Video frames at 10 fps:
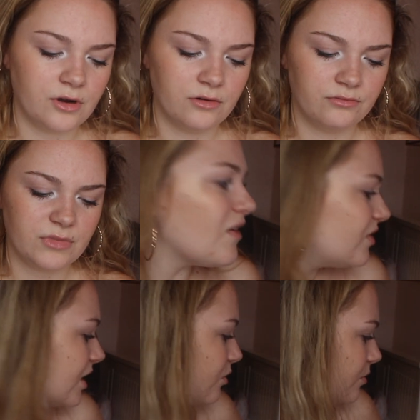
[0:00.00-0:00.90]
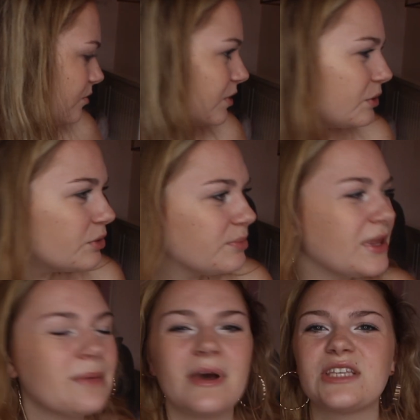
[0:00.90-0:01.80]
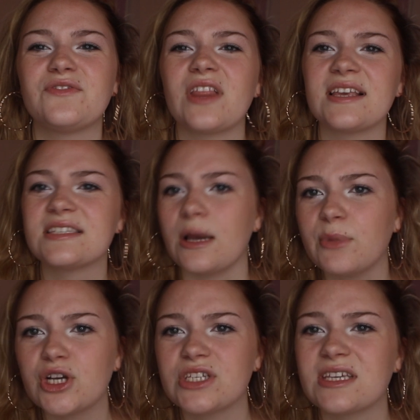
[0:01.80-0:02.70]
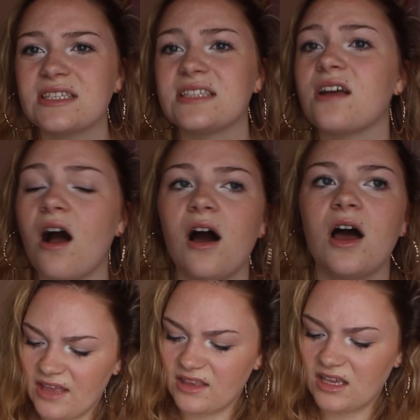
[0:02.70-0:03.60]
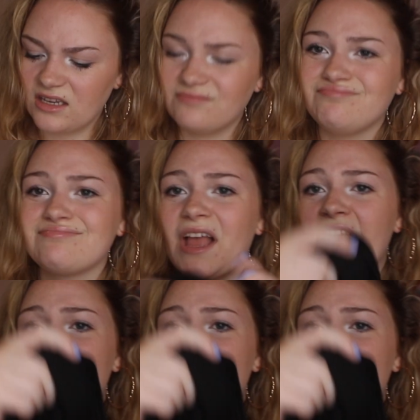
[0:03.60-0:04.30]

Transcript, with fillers: know. I feel like it, would, it wouldn't be the best for like summer just because it's hot. And then I